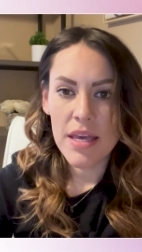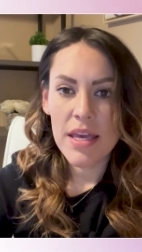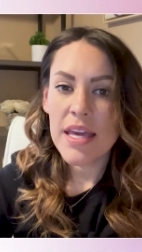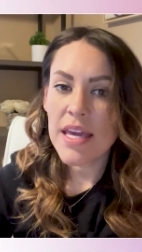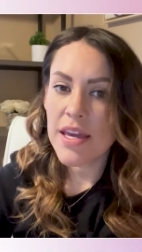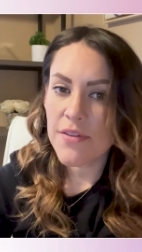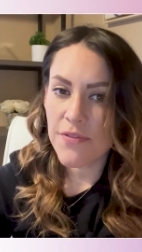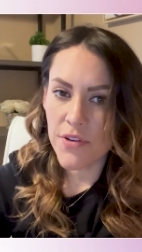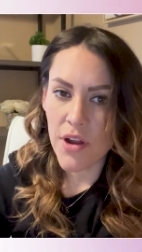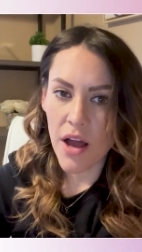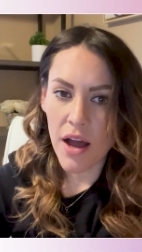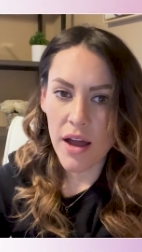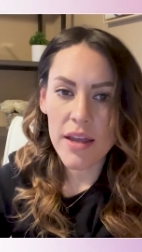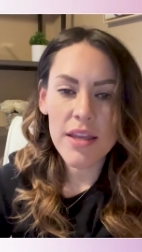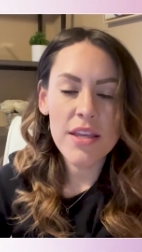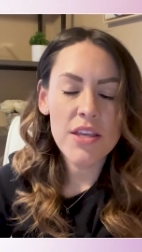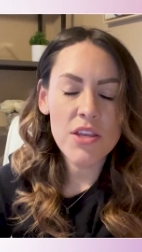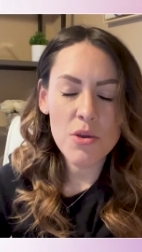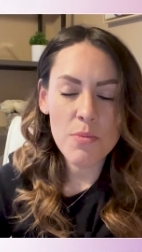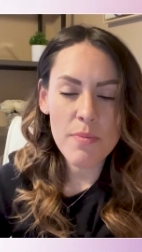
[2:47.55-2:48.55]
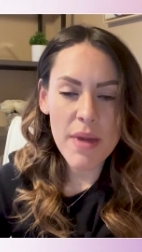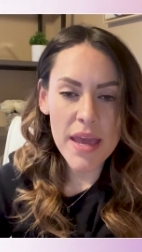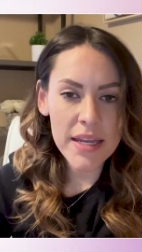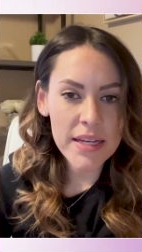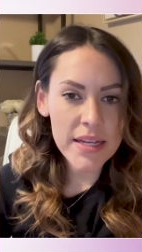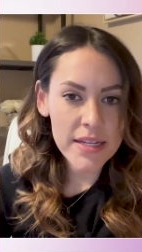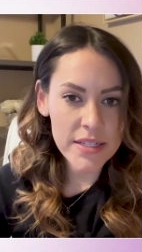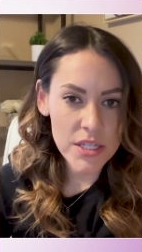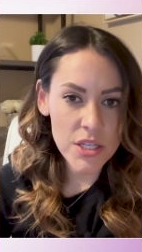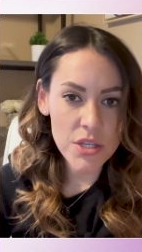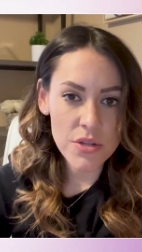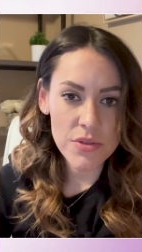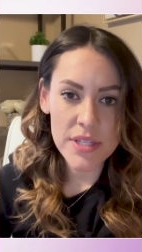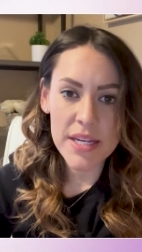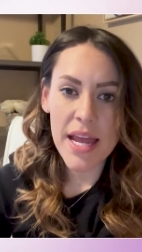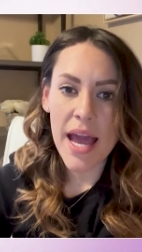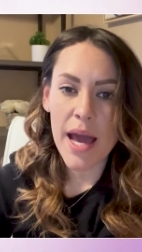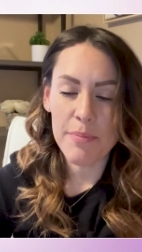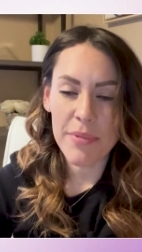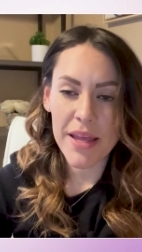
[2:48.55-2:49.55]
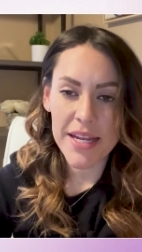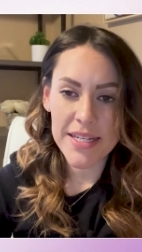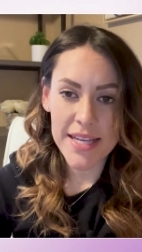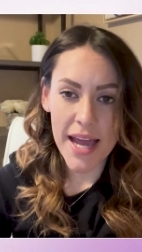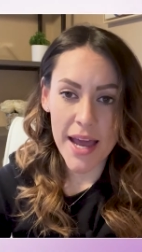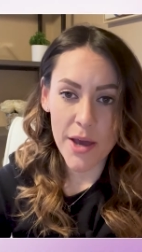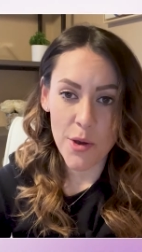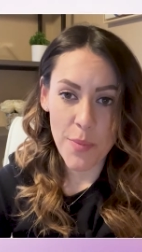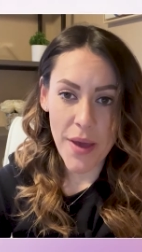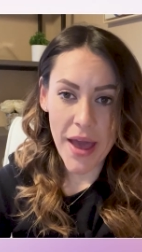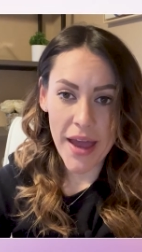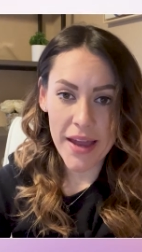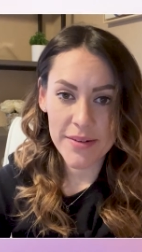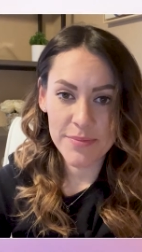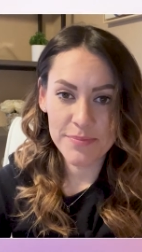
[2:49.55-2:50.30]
If not, you may need to use an app like Dialpad.